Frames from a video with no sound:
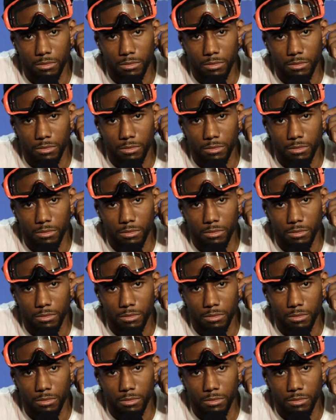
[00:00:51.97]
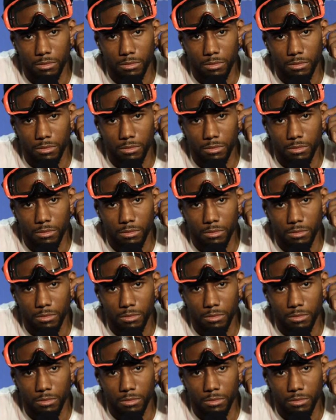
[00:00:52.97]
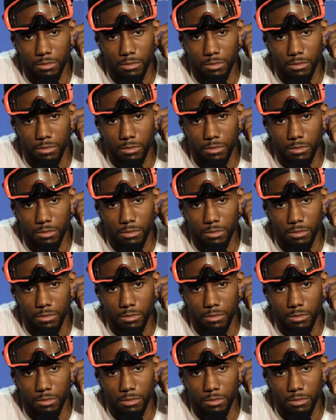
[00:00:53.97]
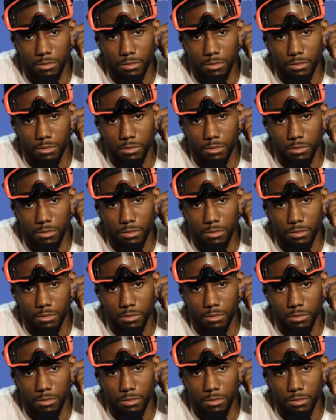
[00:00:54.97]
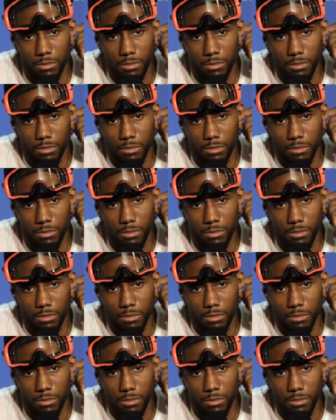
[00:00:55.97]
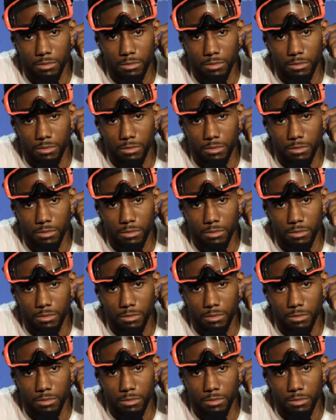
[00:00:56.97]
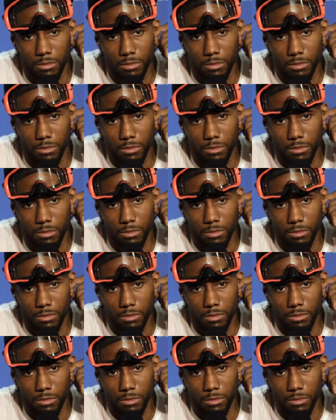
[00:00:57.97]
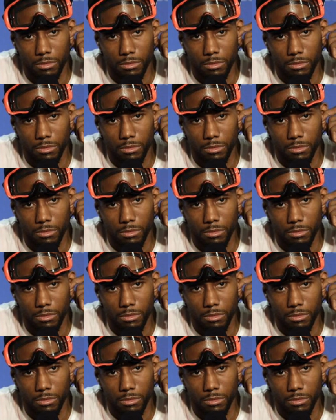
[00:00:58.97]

[no speech]